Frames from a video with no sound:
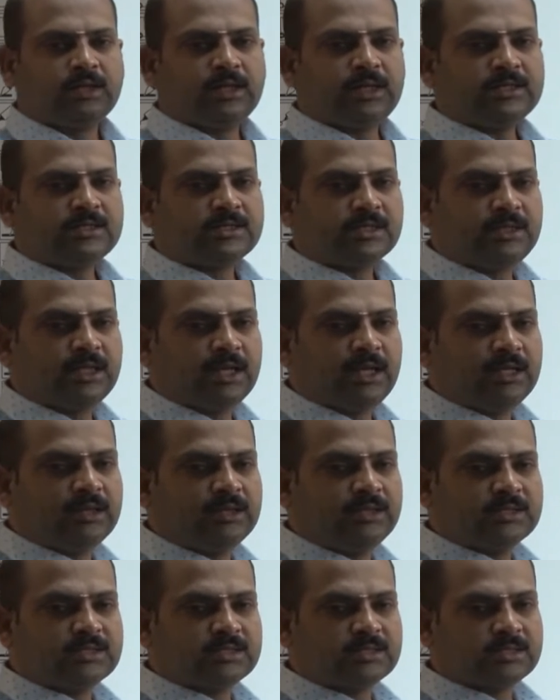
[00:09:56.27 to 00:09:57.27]
Considering
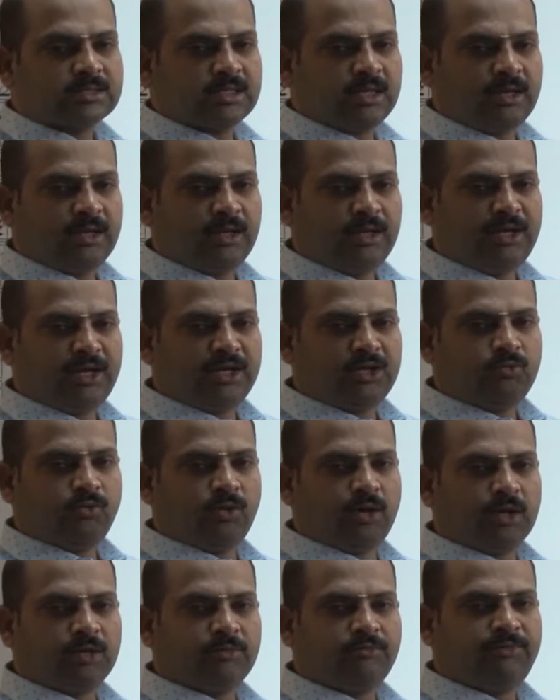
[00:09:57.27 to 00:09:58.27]
this
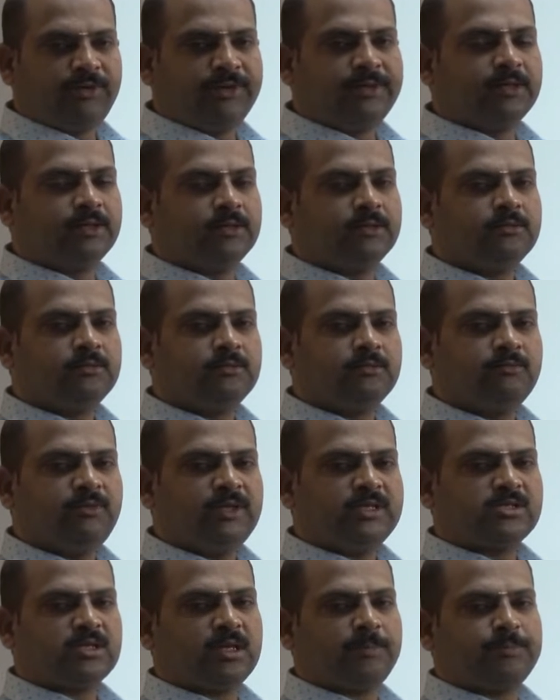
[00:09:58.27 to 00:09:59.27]
network figure
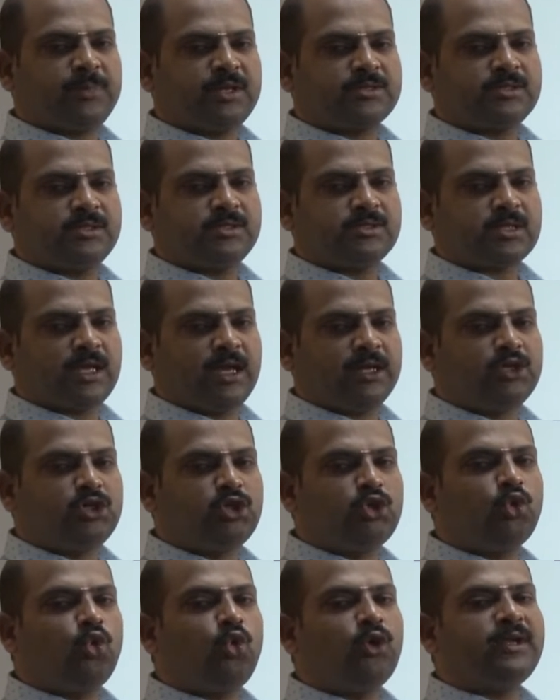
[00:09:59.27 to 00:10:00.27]
which represents a
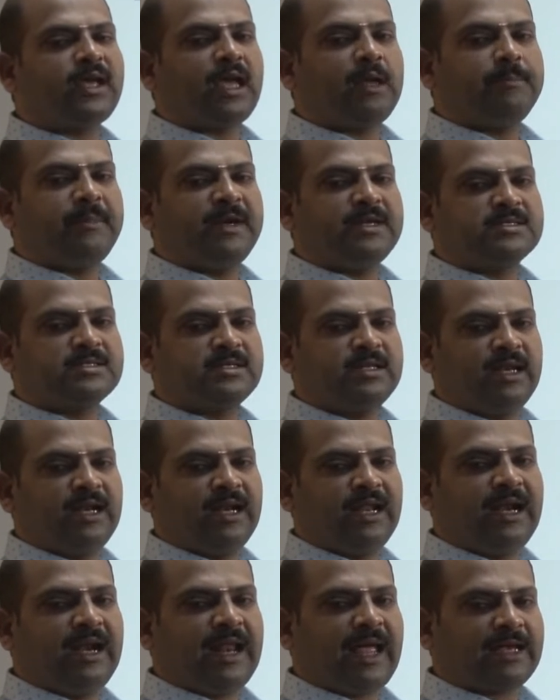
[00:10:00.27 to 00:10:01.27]
two dimensional
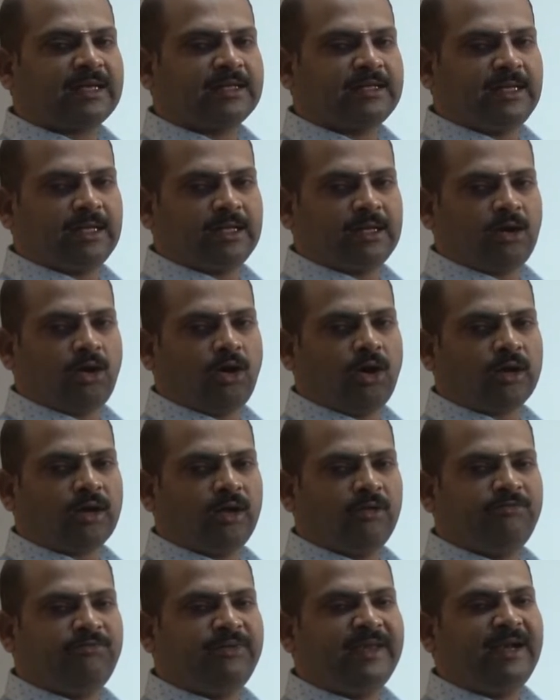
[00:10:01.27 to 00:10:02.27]
lattice or
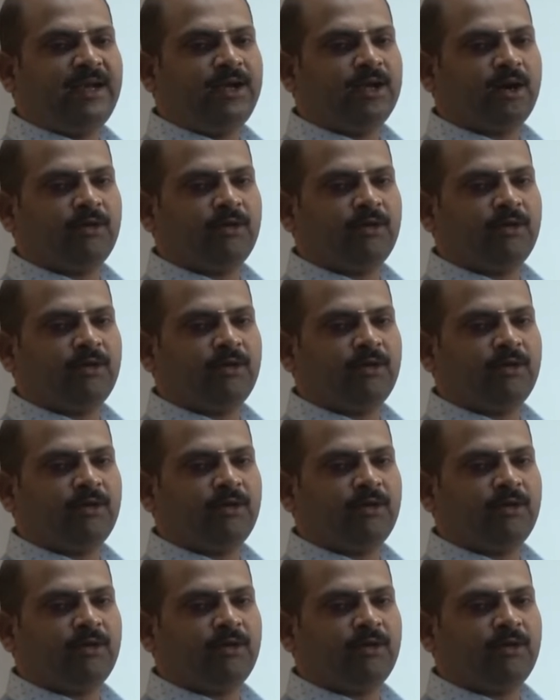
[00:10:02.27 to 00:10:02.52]
a field